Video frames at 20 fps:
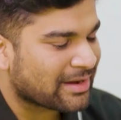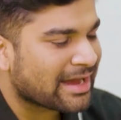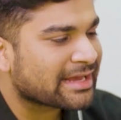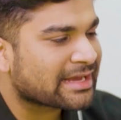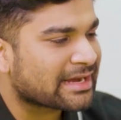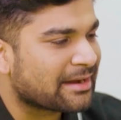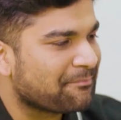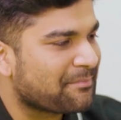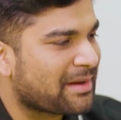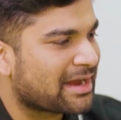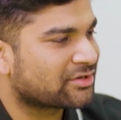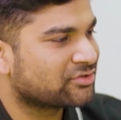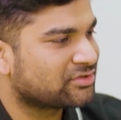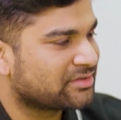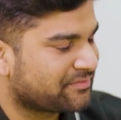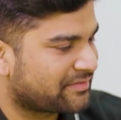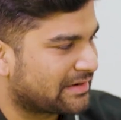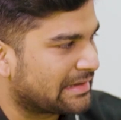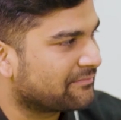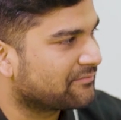I come back to
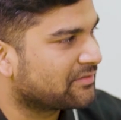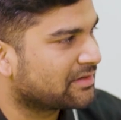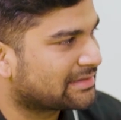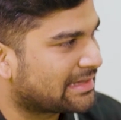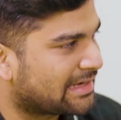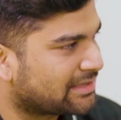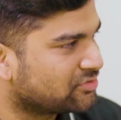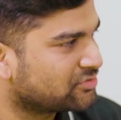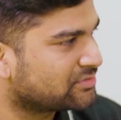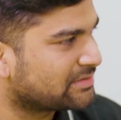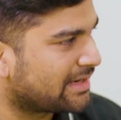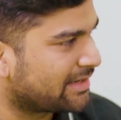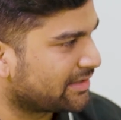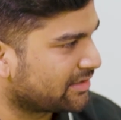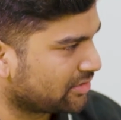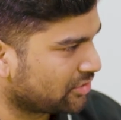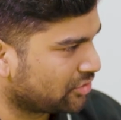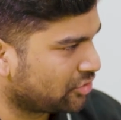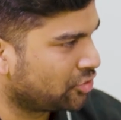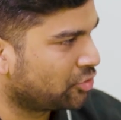the framework that you said,
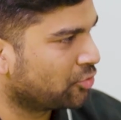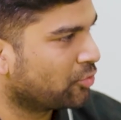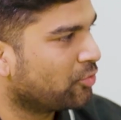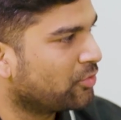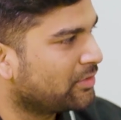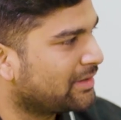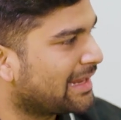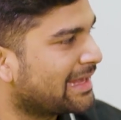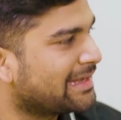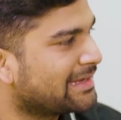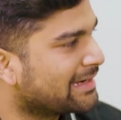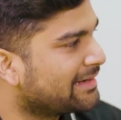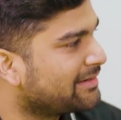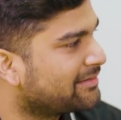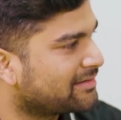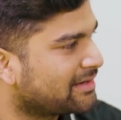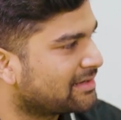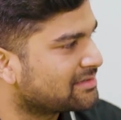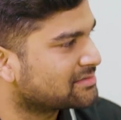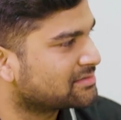know, like,
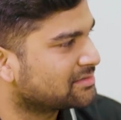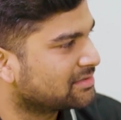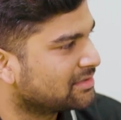and trust.